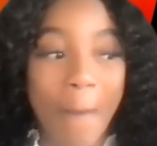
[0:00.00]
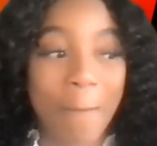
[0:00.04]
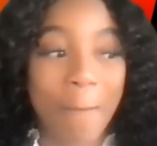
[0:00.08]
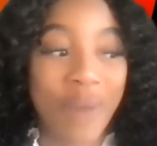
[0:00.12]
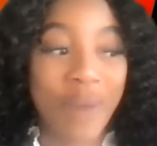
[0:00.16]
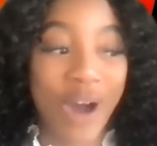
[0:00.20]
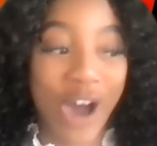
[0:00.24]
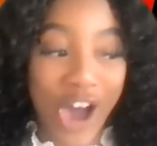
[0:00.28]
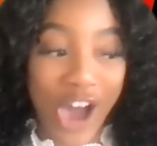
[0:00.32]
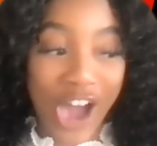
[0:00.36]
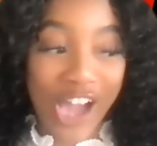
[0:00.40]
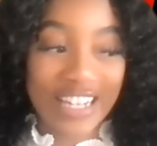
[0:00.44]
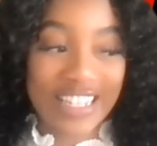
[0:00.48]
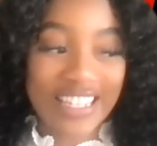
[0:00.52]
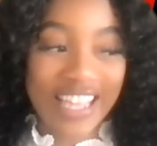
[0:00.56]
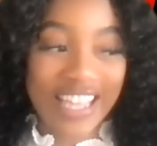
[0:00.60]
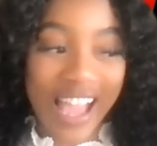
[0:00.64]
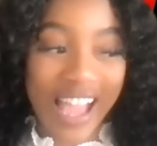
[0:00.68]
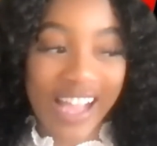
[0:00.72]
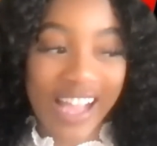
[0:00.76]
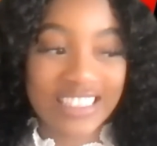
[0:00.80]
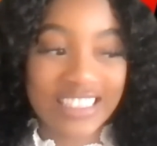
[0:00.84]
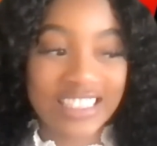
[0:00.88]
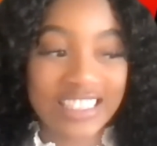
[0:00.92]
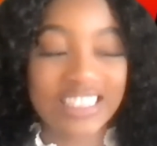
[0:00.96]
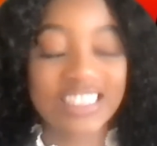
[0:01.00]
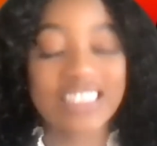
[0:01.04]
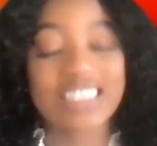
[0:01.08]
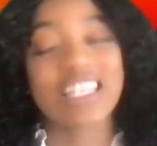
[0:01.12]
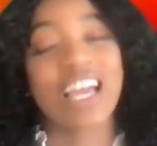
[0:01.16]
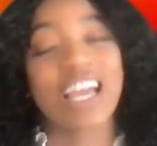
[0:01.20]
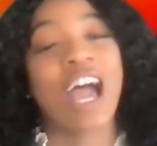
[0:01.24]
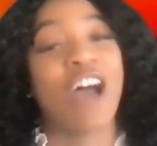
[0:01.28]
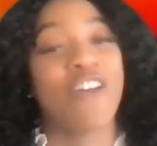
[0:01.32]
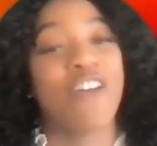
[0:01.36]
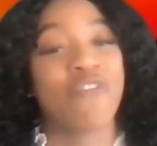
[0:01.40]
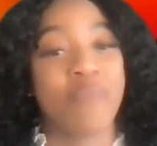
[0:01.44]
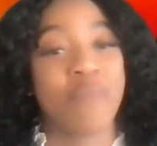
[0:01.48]
podcasts
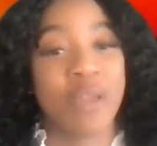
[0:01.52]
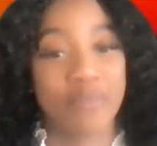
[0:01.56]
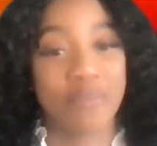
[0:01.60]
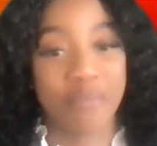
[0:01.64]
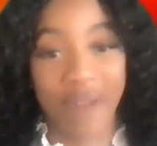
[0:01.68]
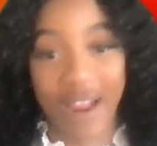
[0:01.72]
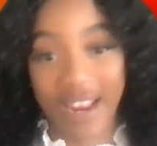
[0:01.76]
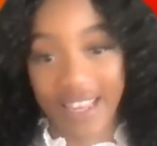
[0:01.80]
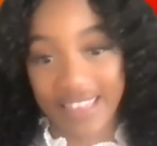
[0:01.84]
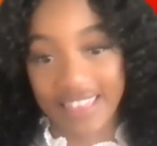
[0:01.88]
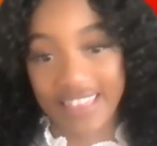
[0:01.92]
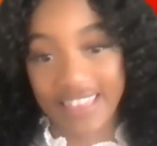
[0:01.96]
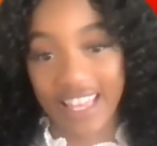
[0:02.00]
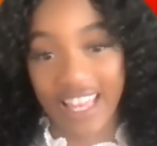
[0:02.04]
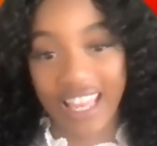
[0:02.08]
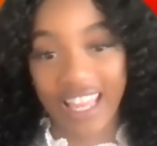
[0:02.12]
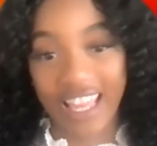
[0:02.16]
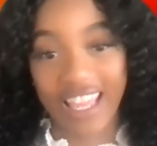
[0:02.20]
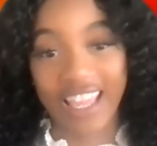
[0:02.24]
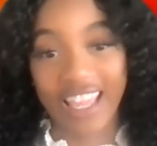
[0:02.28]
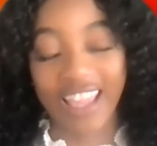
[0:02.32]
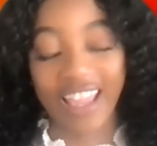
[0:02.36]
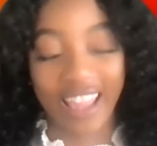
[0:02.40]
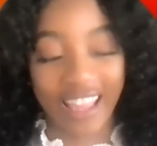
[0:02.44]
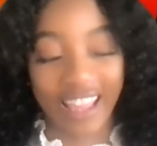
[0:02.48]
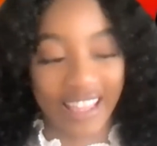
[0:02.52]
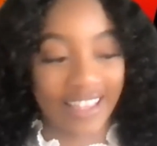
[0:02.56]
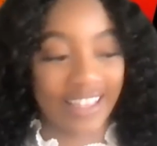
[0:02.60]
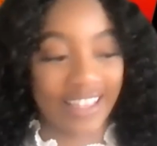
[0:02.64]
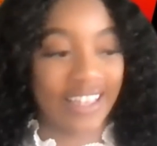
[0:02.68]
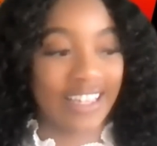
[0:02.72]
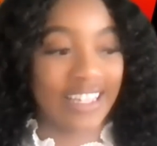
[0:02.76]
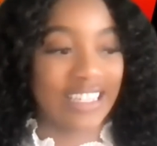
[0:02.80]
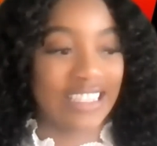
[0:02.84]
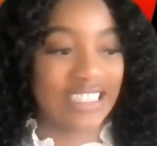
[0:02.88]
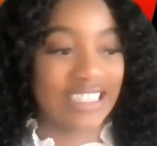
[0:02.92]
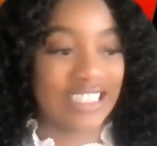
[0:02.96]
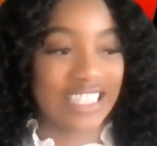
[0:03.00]
have been my thing.
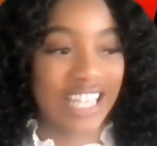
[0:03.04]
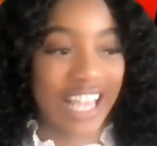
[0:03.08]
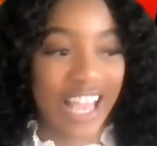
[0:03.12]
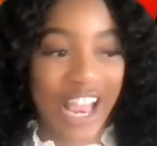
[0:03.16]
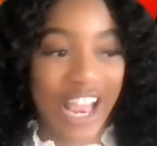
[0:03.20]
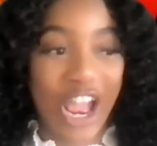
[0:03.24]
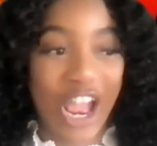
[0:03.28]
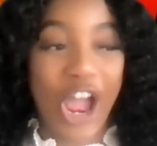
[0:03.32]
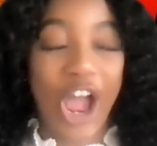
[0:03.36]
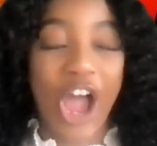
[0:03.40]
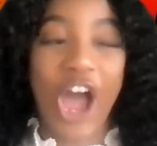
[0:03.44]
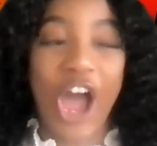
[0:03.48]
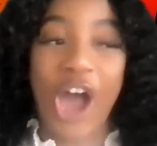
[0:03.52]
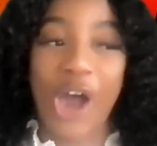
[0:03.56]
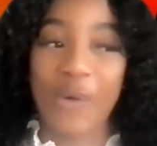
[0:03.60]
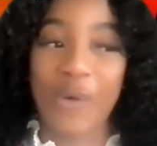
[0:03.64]
And I